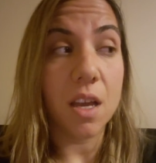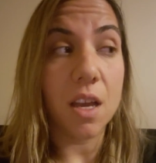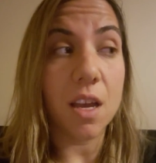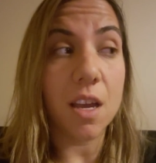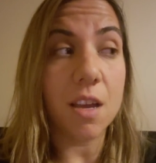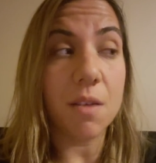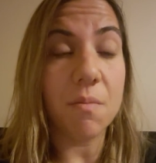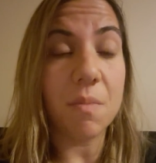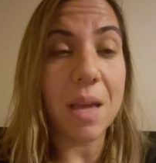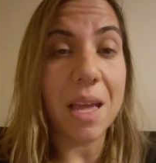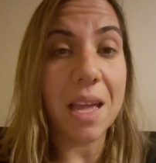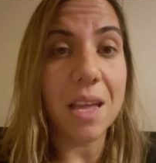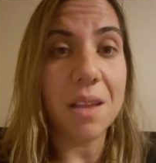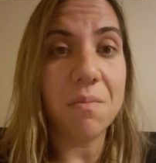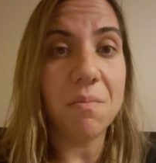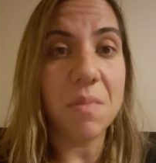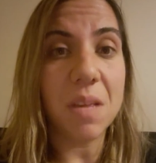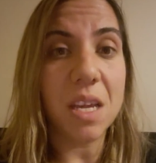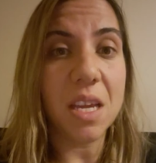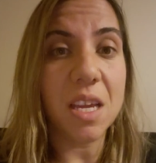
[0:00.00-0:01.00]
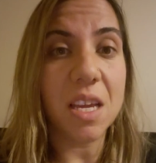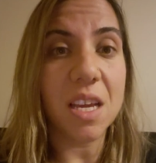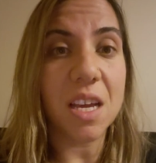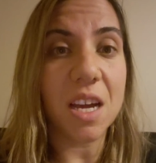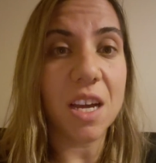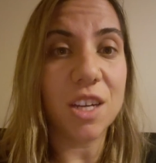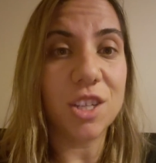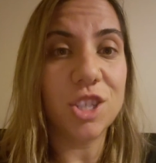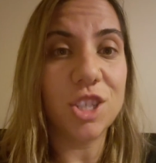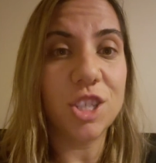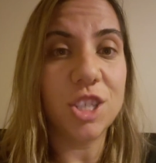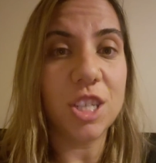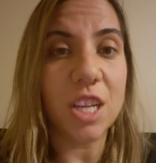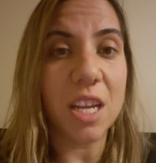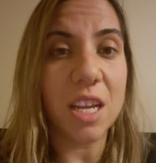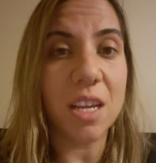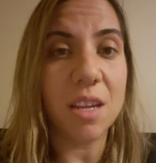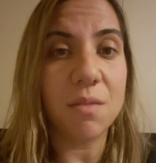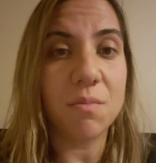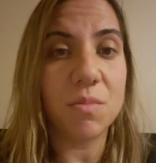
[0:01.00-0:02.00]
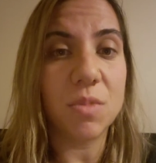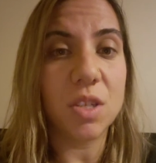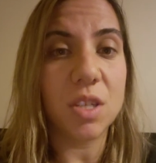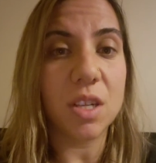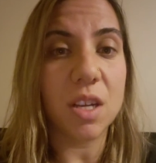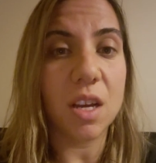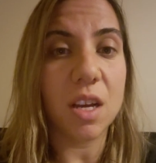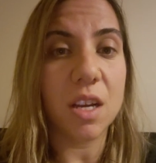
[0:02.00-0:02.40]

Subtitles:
It made me ashamed